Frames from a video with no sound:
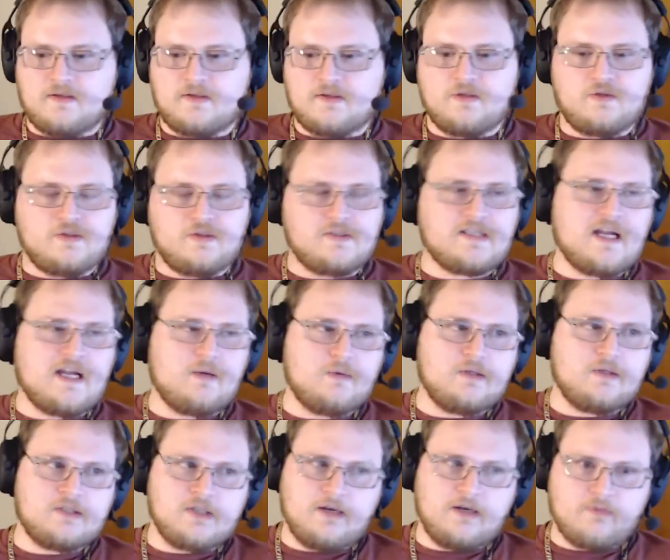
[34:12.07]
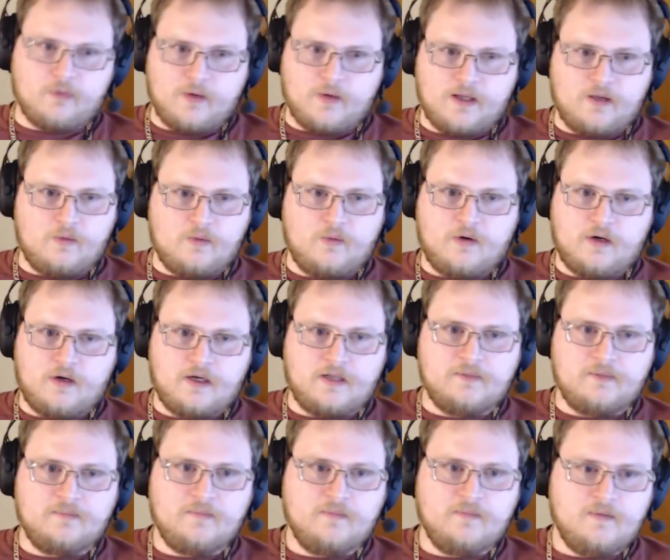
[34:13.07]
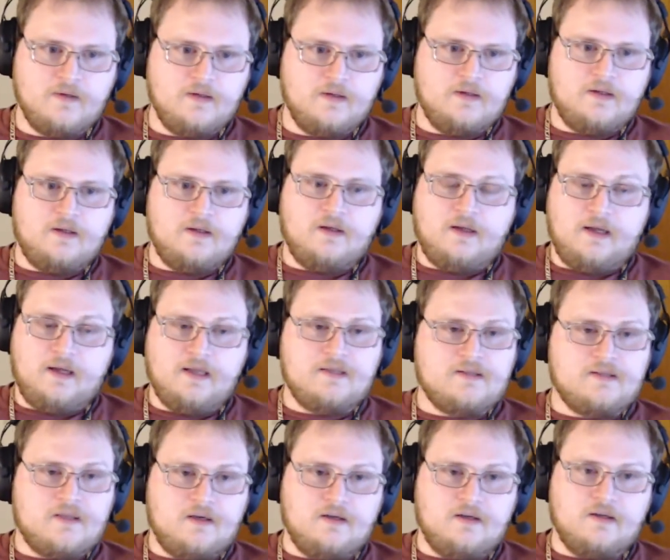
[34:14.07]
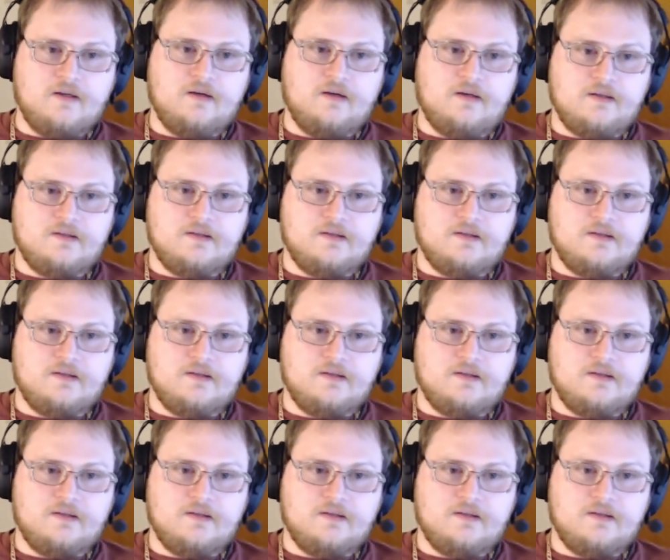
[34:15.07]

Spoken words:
sushi style, whichever way you want it. It's good,